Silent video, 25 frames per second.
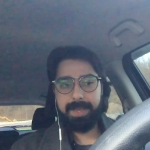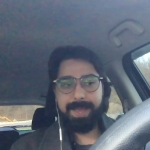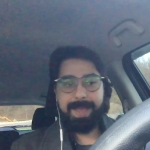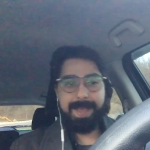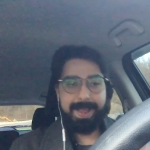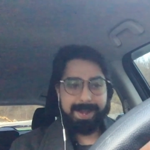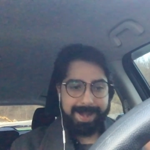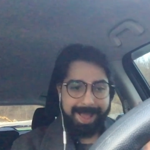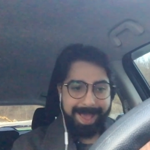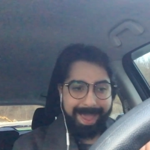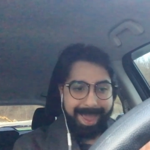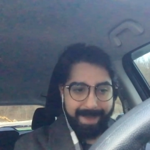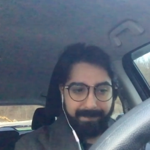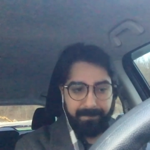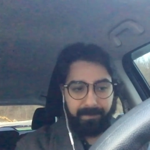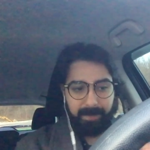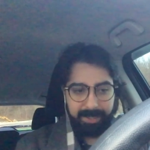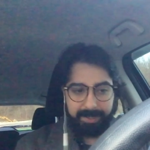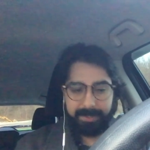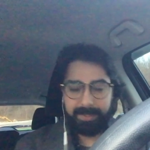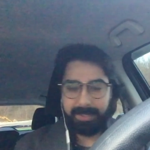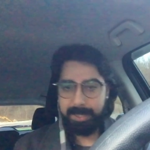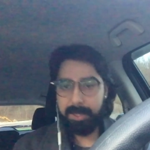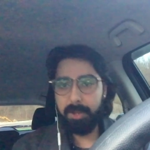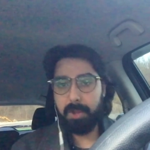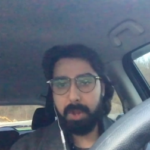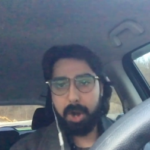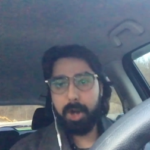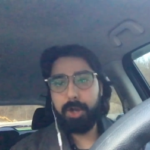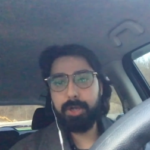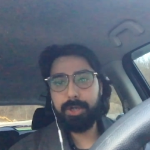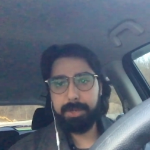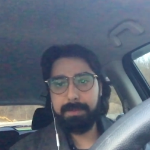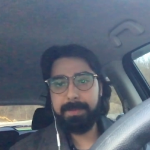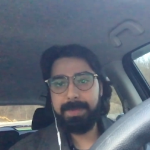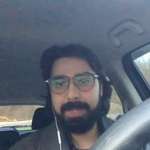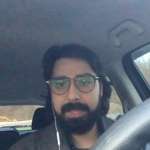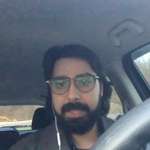And every single
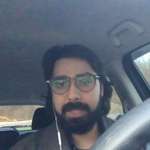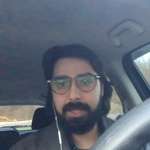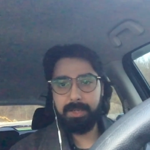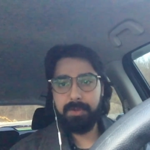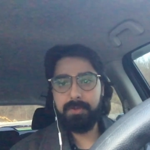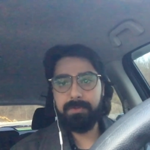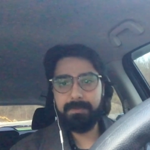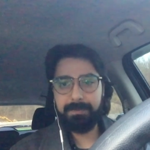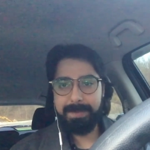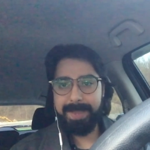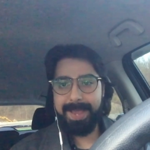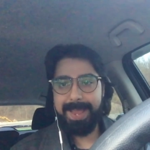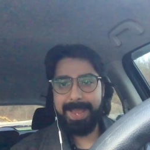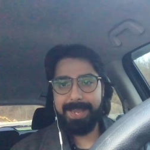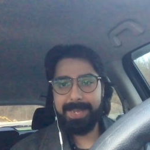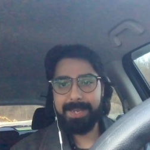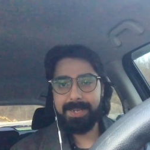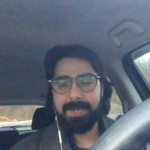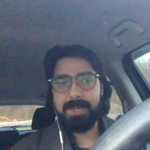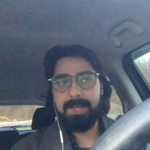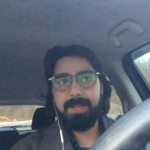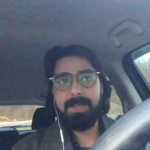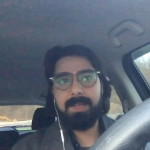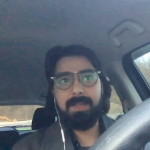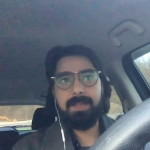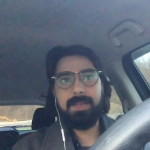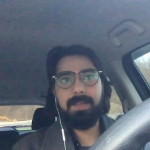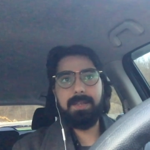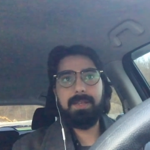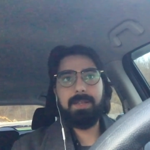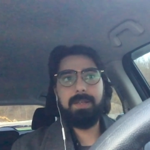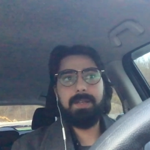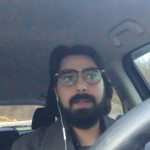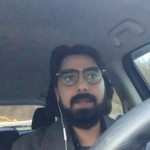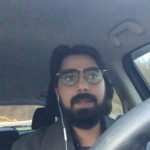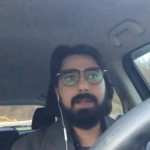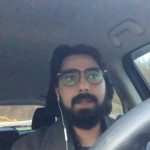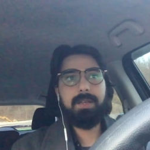argument that you've made
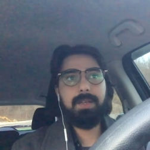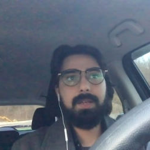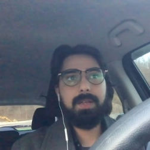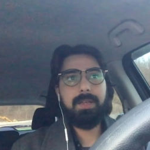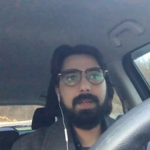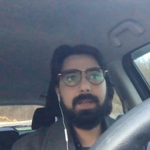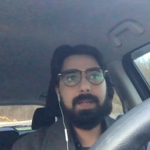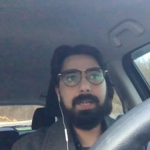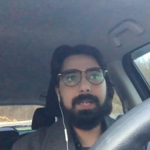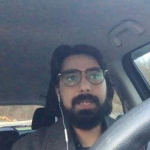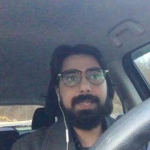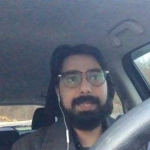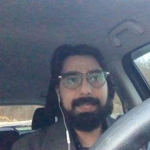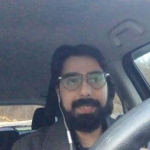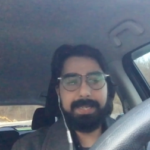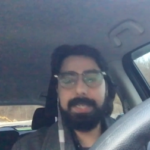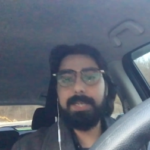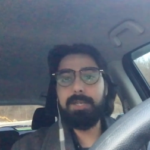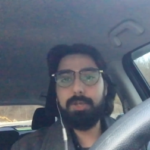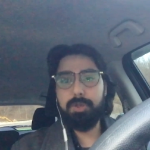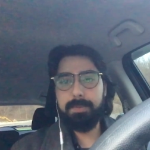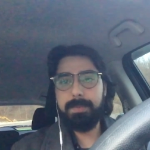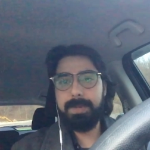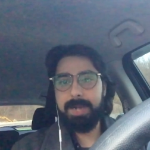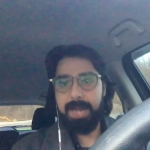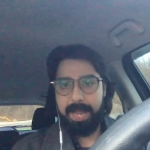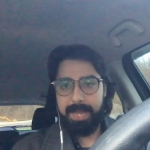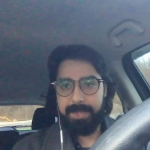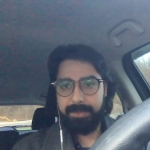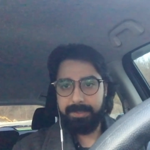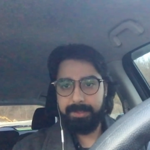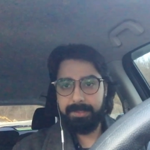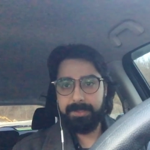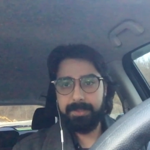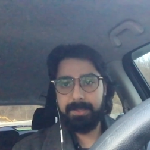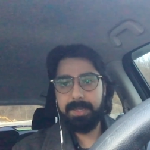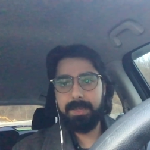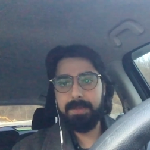
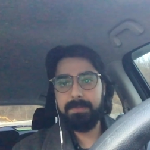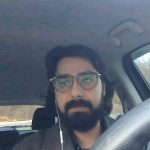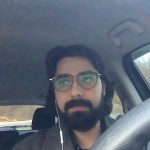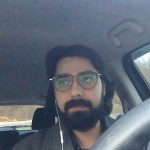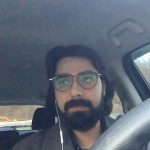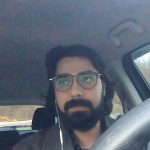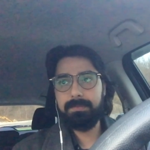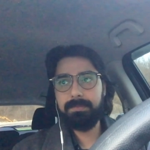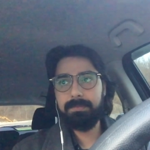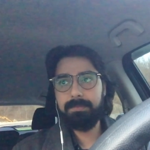dehumanizes them.